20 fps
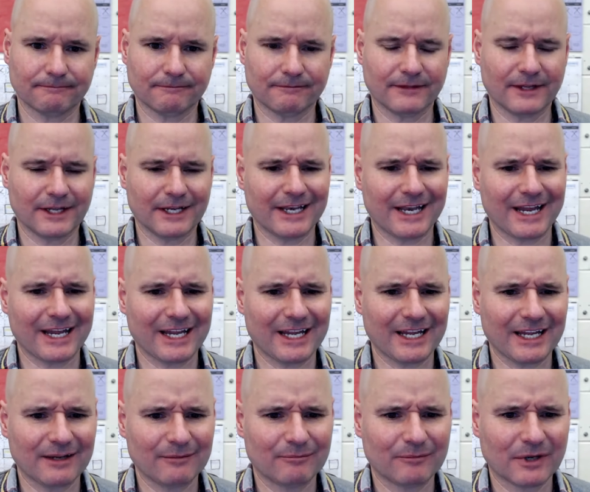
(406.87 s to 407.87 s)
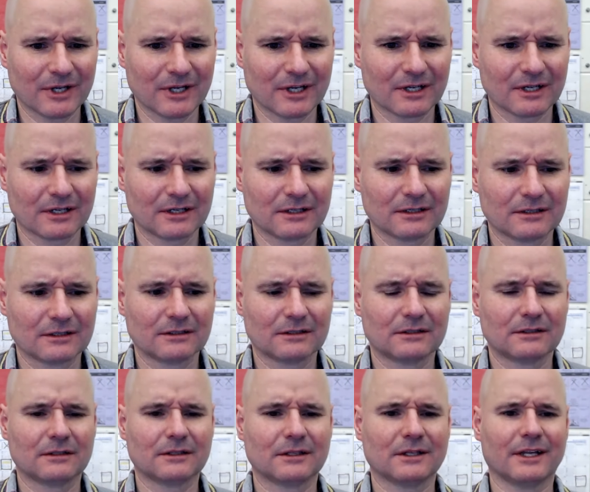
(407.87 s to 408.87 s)
the name
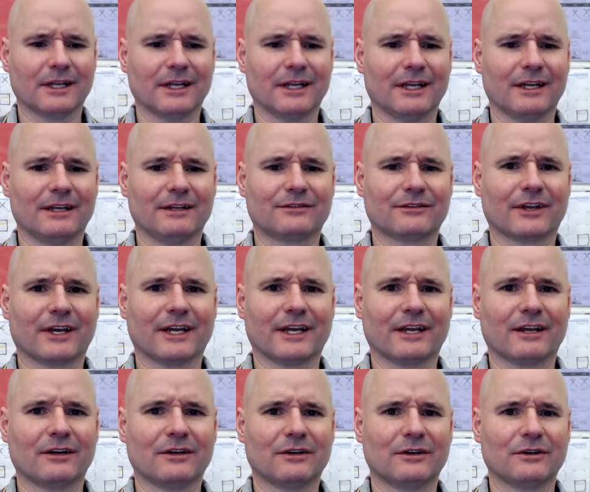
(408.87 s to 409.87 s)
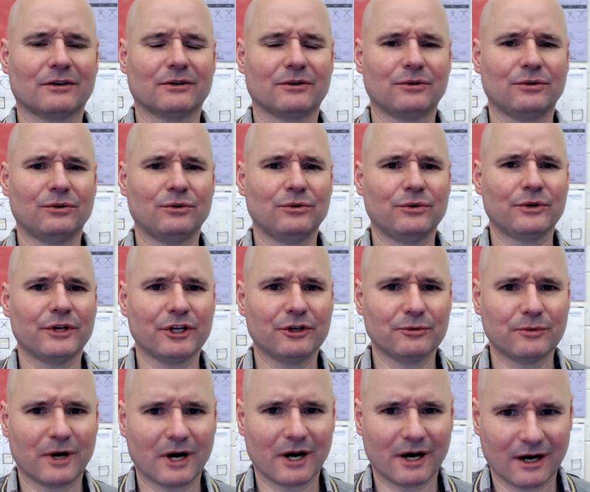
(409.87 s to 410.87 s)
is like who
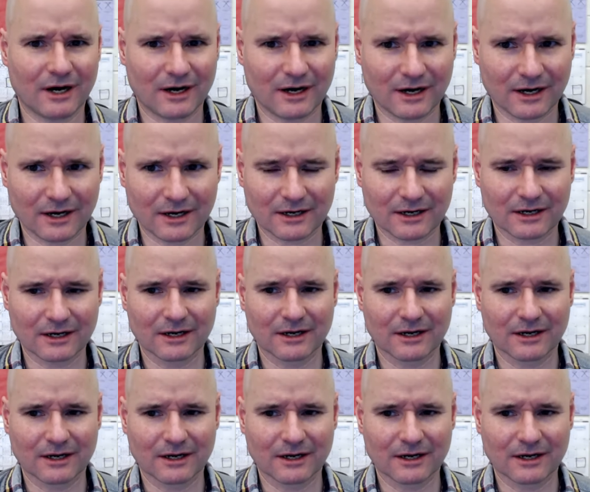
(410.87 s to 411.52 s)
you are